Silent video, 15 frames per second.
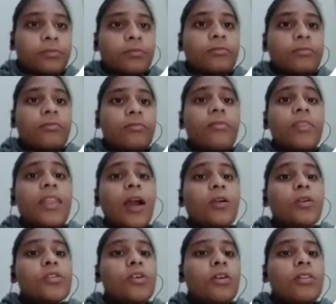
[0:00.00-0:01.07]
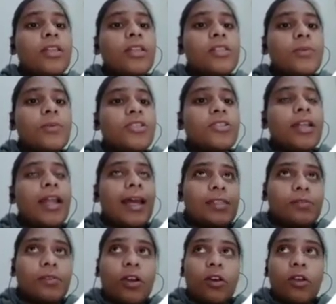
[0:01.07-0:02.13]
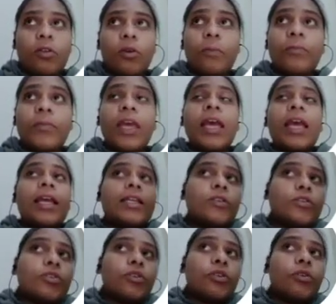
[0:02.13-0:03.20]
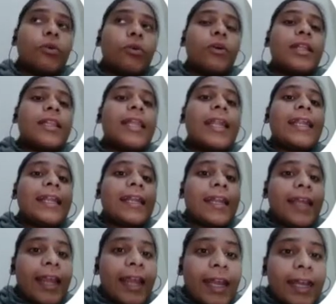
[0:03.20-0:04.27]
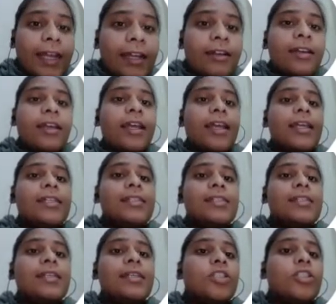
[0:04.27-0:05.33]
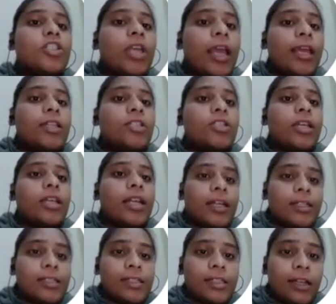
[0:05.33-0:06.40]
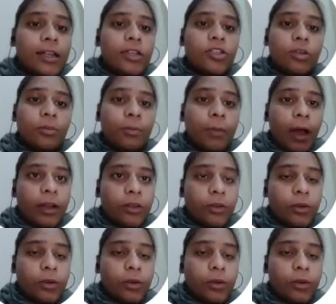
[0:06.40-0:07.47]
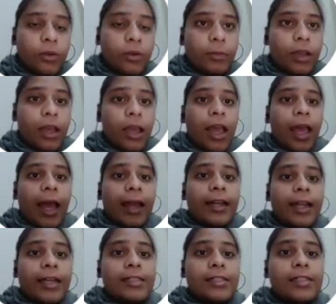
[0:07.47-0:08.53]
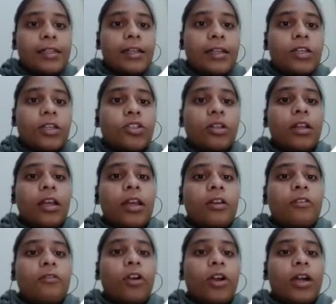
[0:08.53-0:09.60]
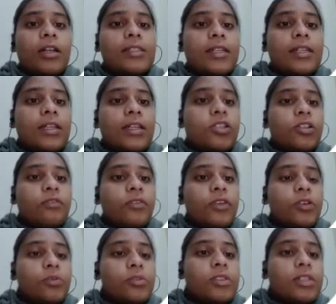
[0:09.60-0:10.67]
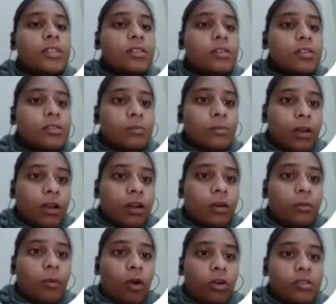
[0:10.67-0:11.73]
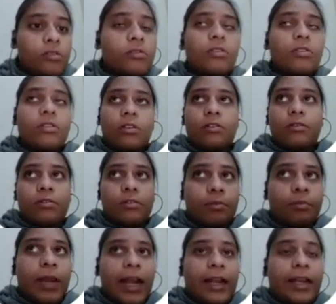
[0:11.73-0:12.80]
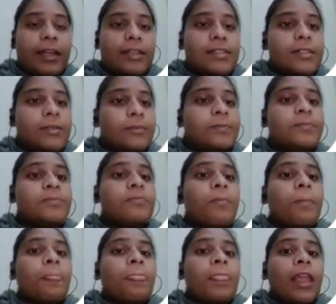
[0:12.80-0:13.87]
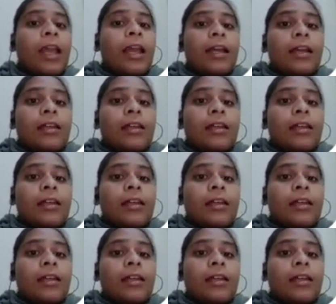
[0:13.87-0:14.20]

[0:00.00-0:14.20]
Now, to solve this question, as we all know, you should know that rate is change in concentration per unit time. For concentration, we use this box brackets. So